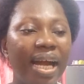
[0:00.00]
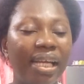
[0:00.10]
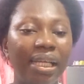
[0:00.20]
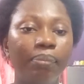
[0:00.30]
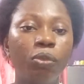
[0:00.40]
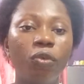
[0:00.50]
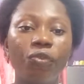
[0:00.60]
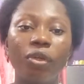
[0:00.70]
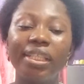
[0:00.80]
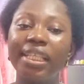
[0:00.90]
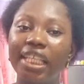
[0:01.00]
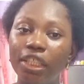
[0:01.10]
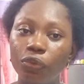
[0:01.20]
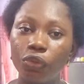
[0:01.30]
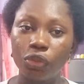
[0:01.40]
and then move to the
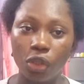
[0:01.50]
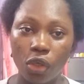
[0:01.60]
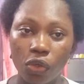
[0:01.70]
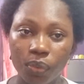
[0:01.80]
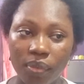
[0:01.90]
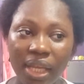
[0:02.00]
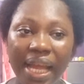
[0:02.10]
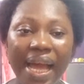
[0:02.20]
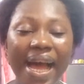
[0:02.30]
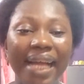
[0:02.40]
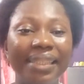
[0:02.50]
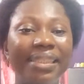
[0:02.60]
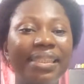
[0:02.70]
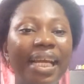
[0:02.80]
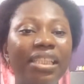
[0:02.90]
Kindle store and
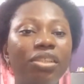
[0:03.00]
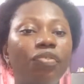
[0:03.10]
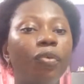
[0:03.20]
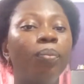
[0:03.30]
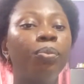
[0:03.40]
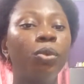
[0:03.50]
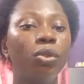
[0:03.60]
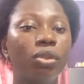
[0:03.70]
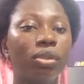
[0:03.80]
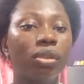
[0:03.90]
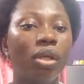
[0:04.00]
search for books